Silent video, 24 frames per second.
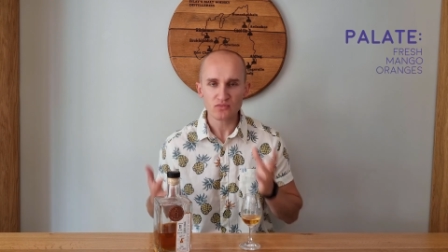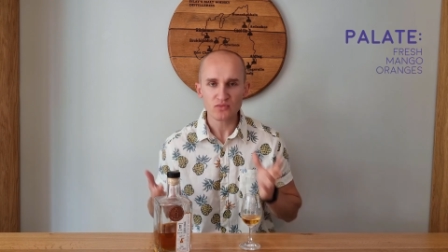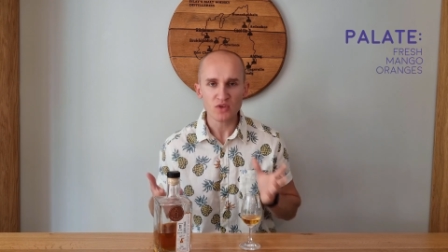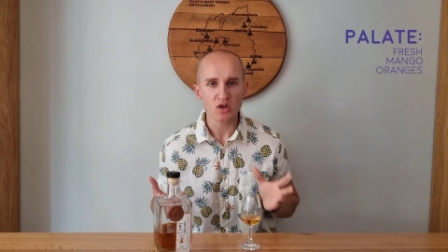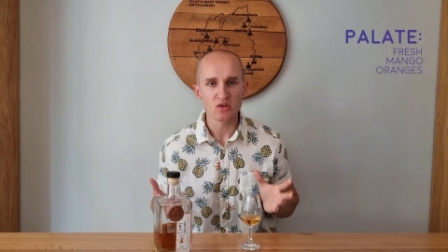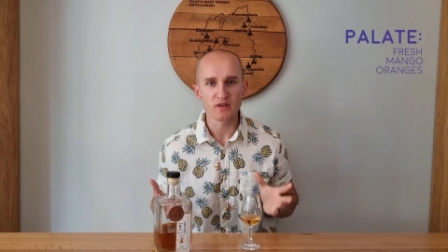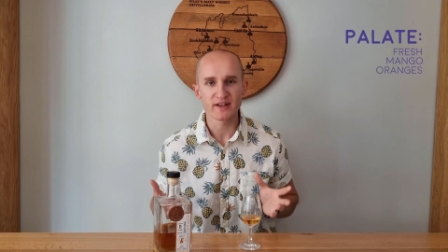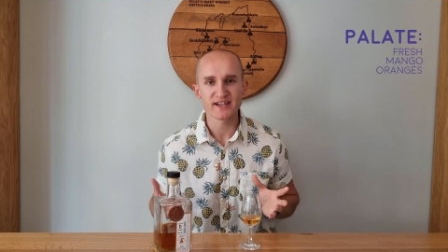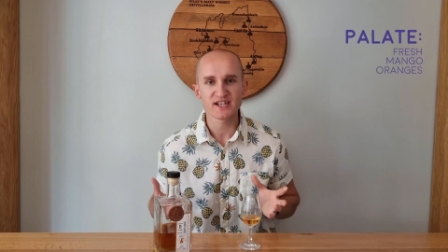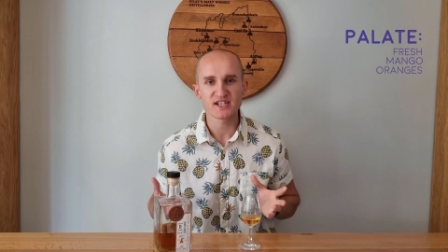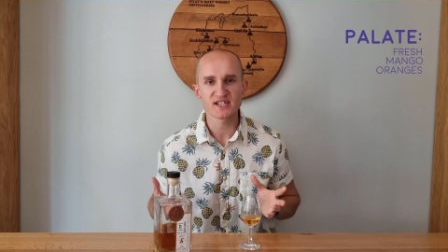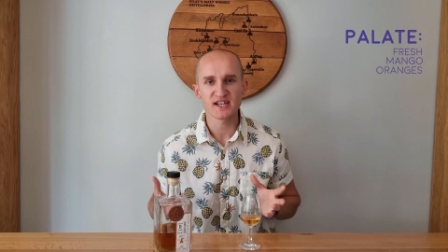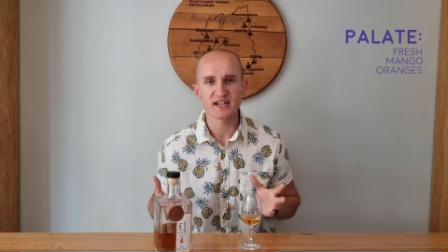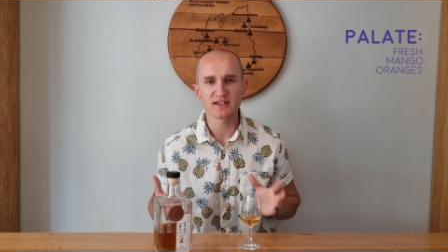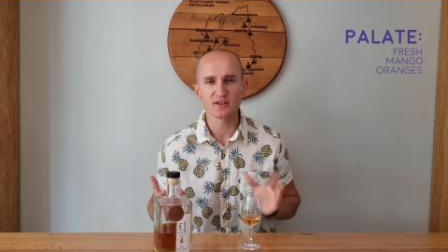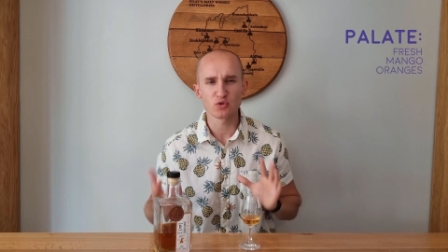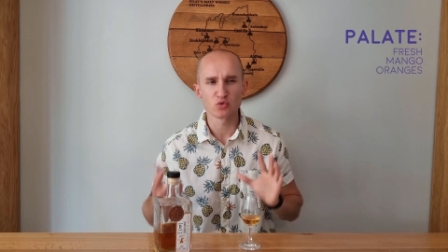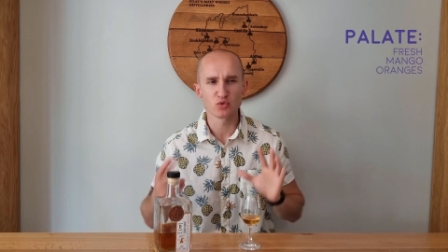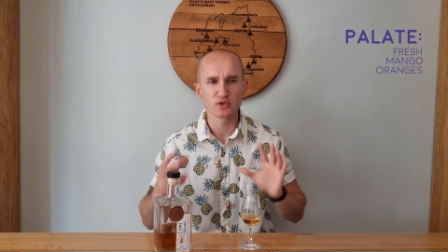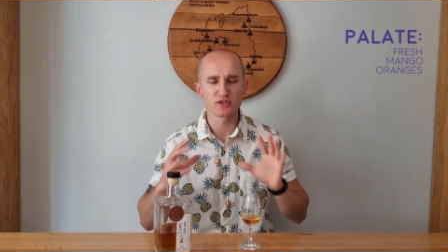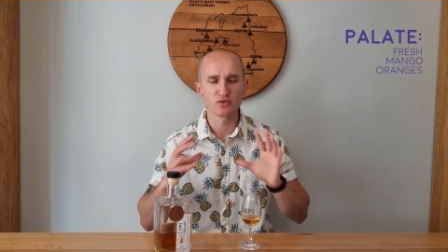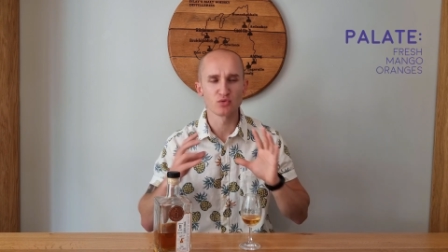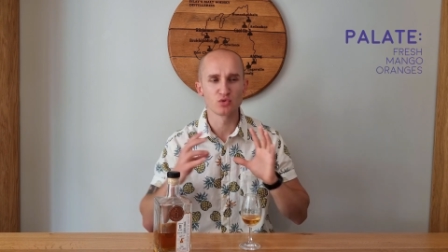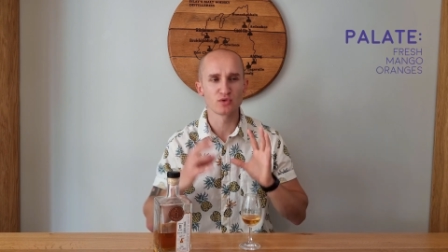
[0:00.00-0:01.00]
like I said,
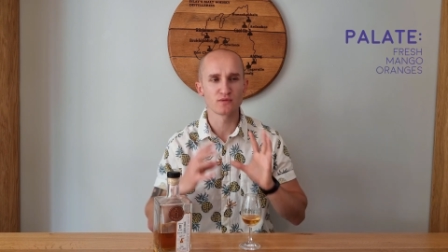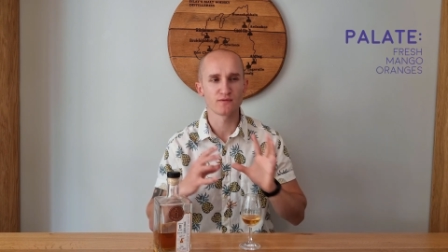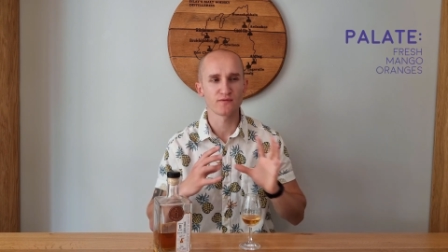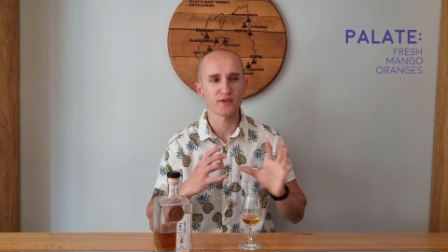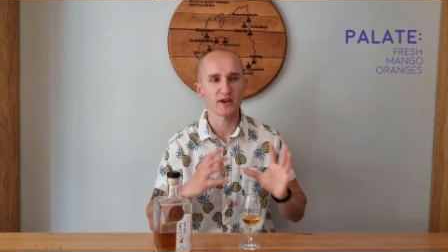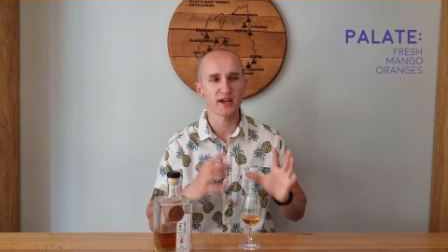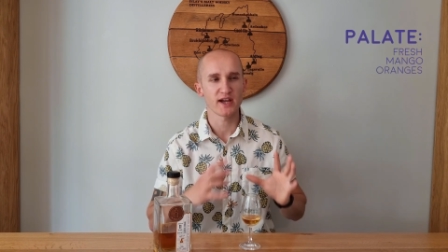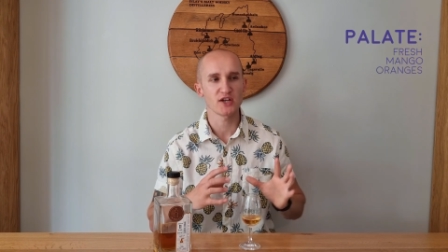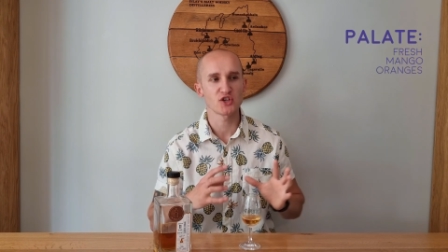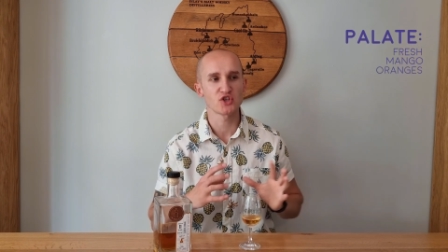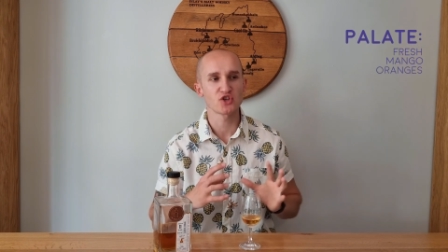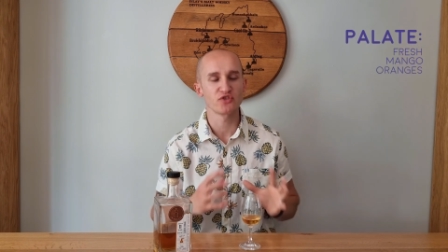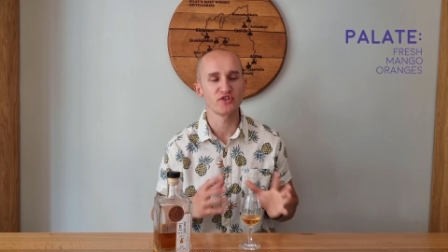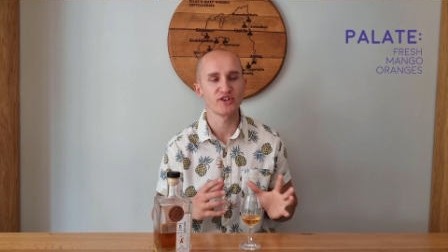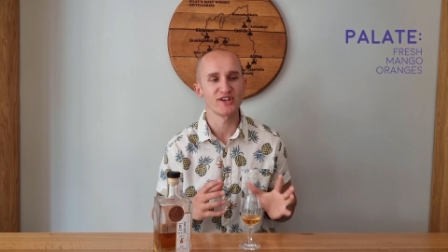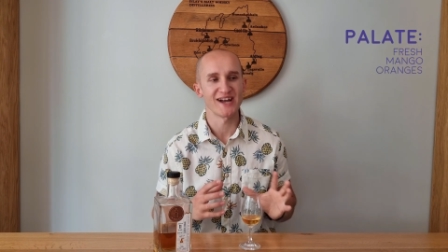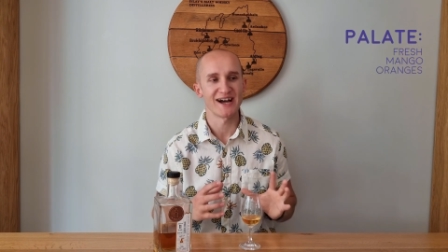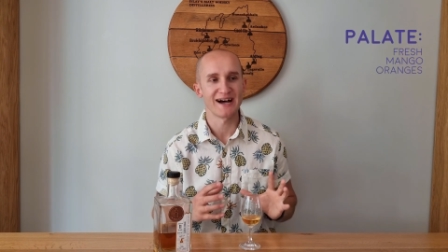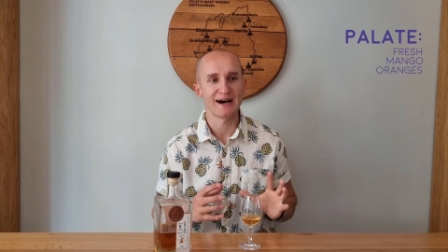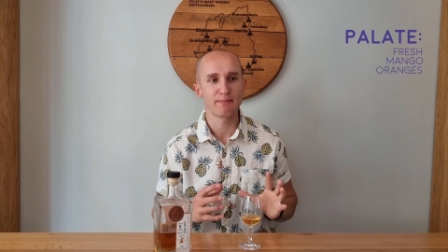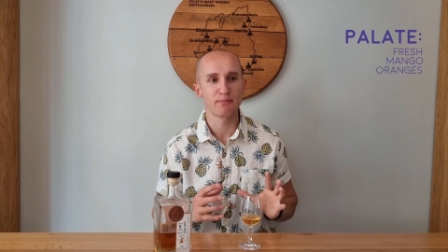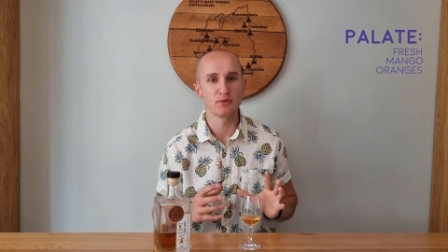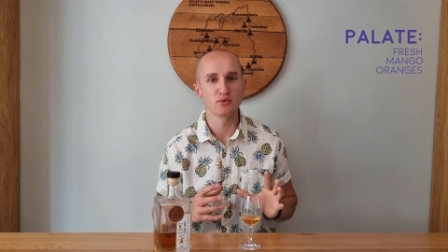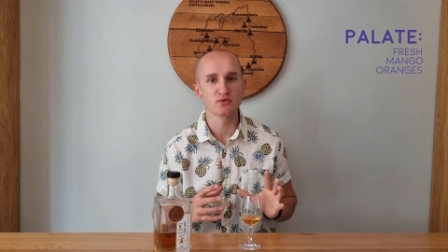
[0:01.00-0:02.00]
those, those fresh green
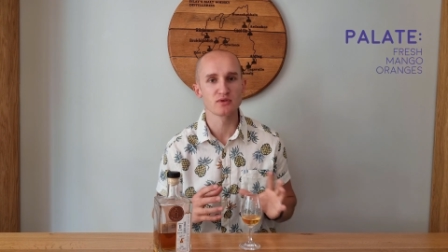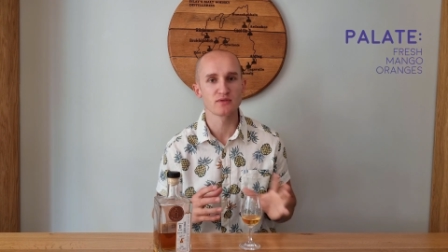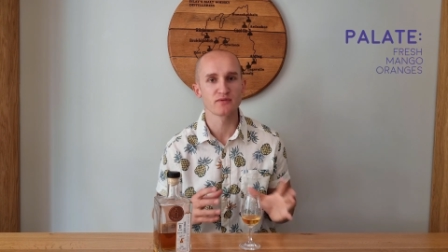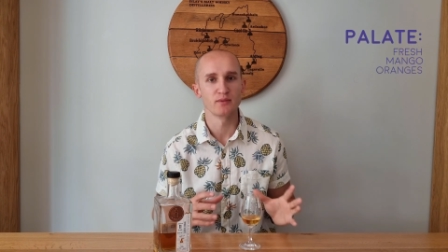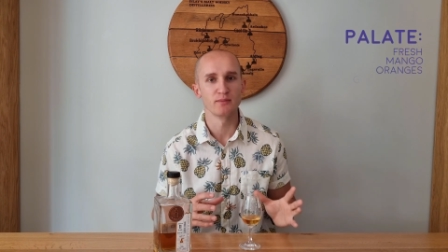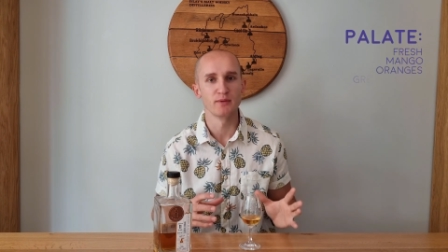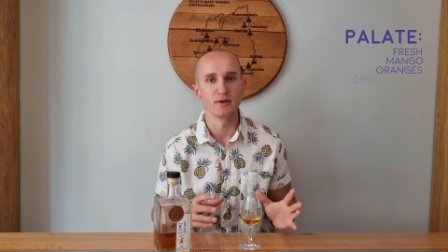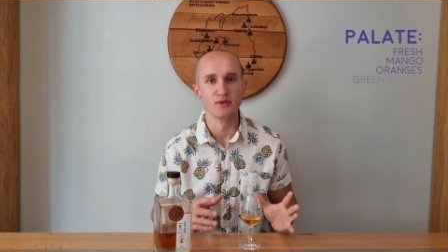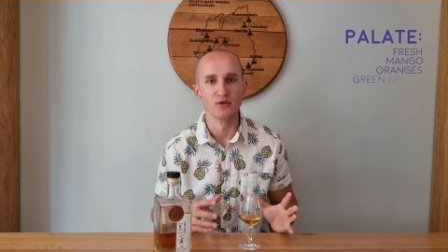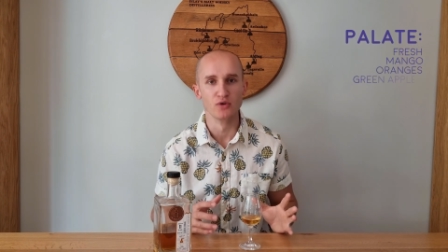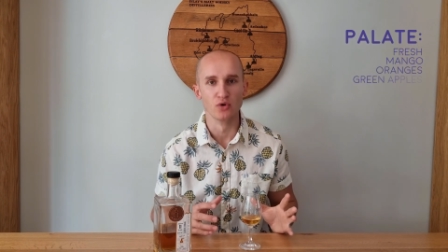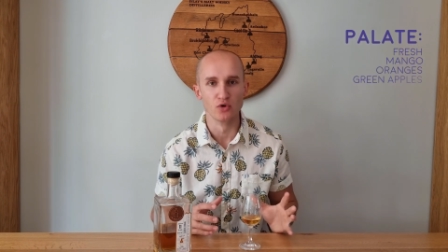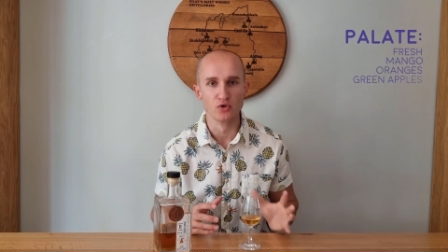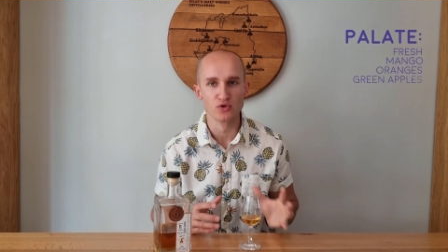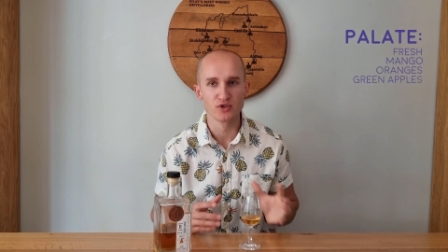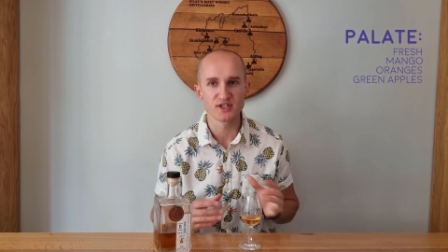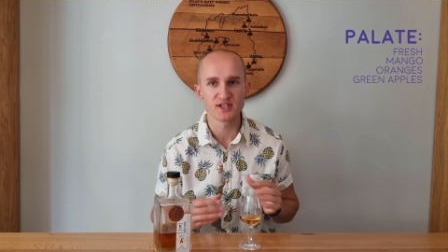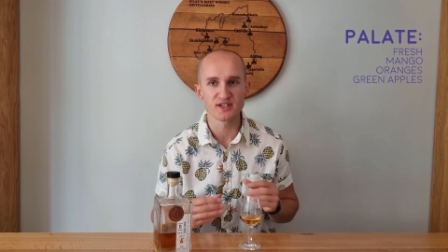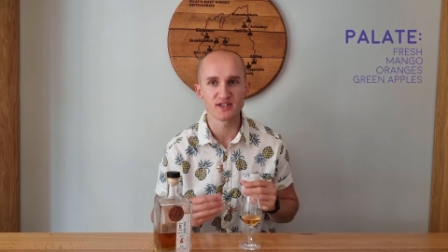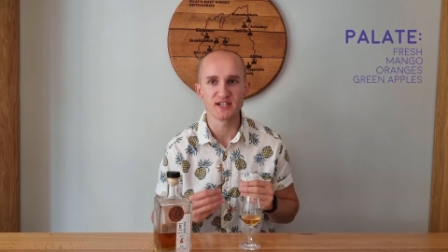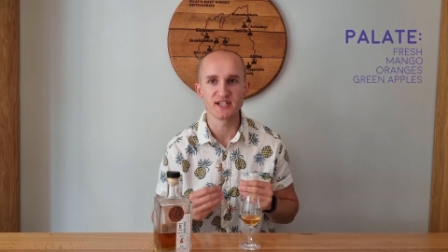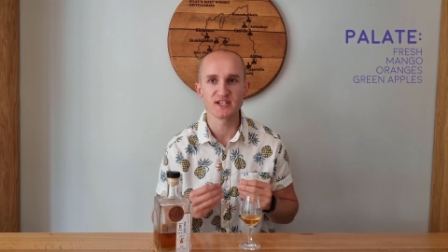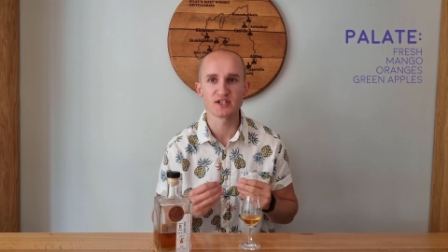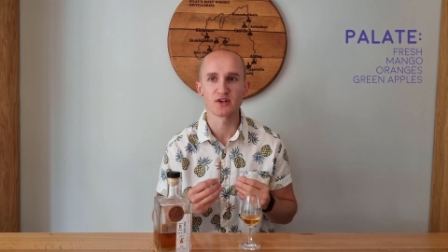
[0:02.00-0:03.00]
apples from the nose,
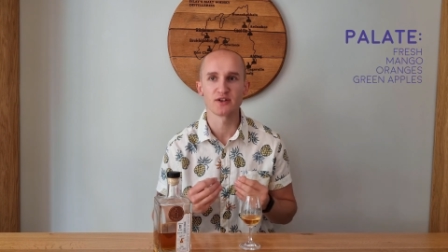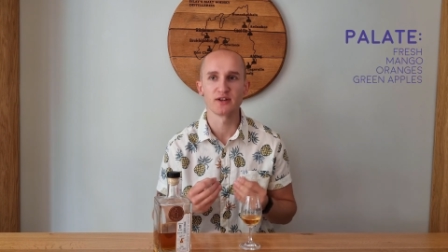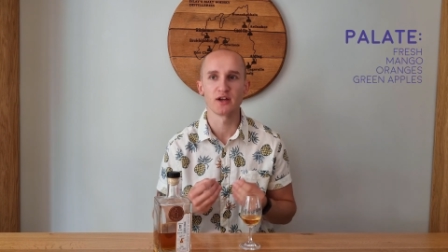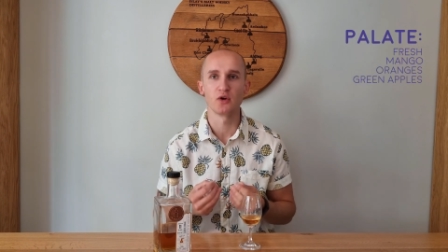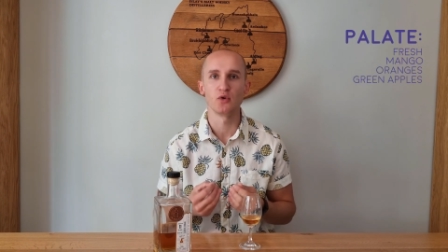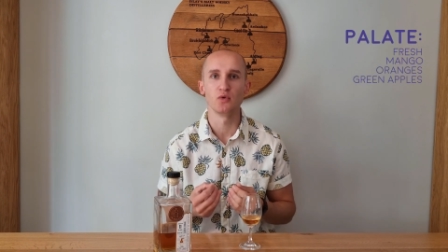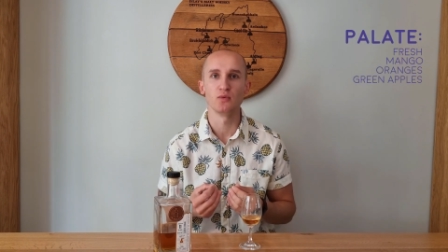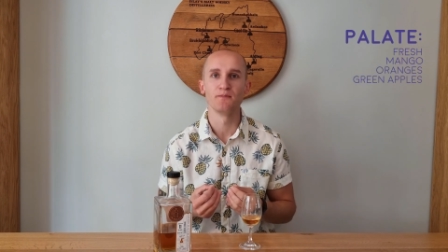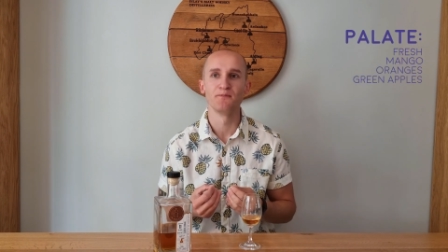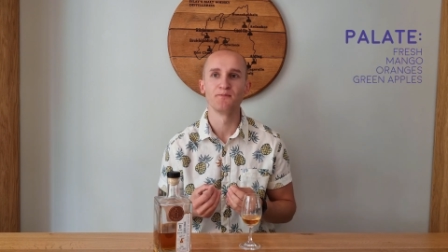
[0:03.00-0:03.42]
these are now